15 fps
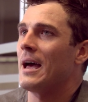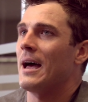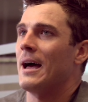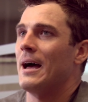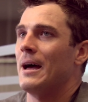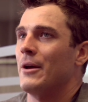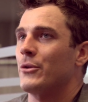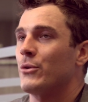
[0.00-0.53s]

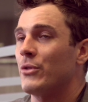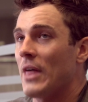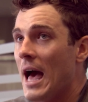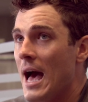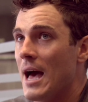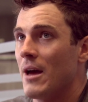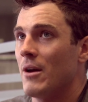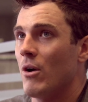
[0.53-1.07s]
Uh, so
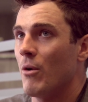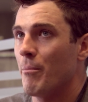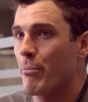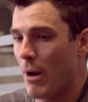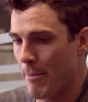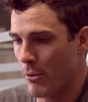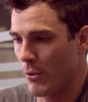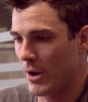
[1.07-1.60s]
that
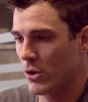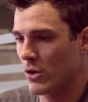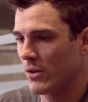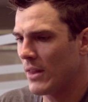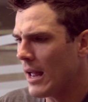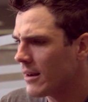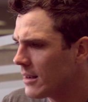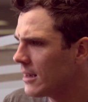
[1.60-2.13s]
preparation
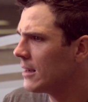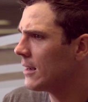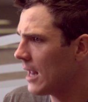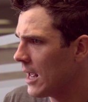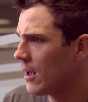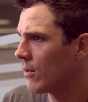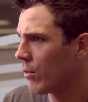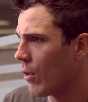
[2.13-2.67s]
that didn't
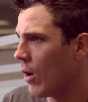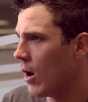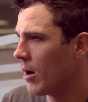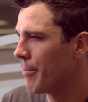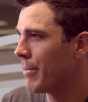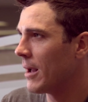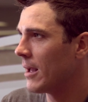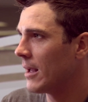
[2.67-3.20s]
take
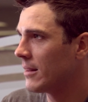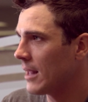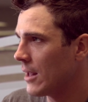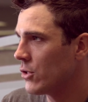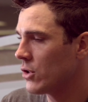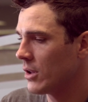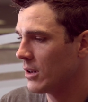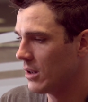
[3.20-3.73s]
long, but
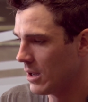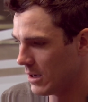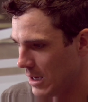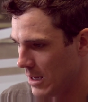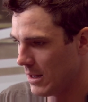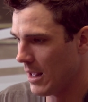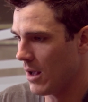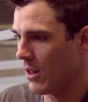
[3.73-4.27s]
attention to
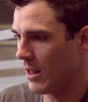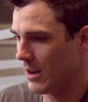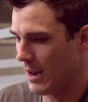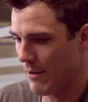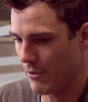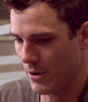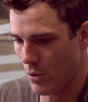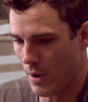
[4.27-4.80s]
detail in
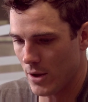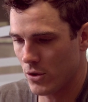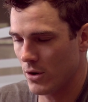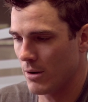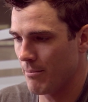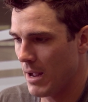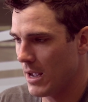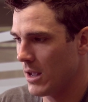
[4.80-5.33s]
every
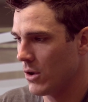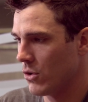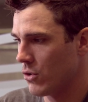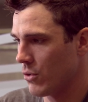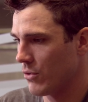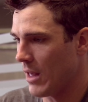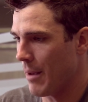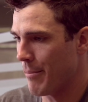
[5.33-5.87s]
question and making
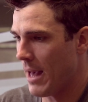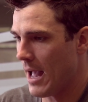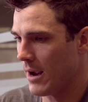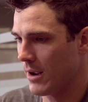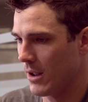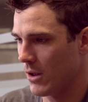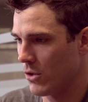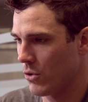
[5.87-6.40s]
sure that
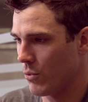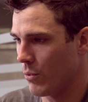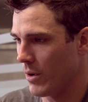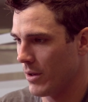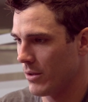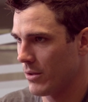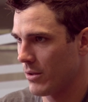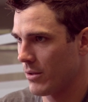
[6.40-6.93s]
package
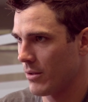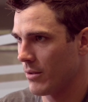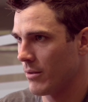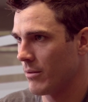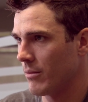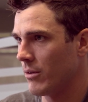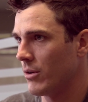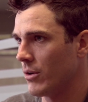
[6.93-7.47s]
was
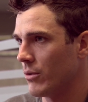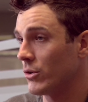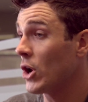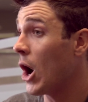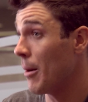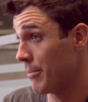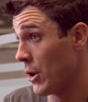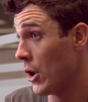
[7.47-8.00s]
you know
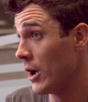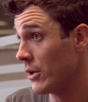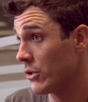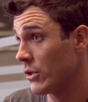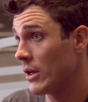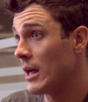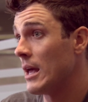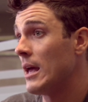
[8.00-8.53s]
top
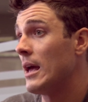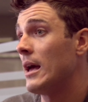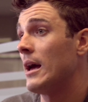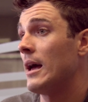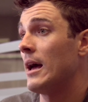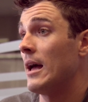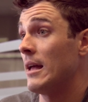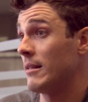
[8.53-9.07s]
notch
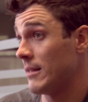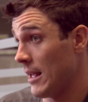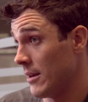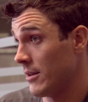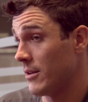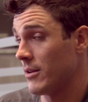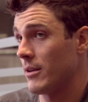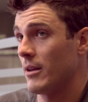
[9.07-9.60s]
uh, and sent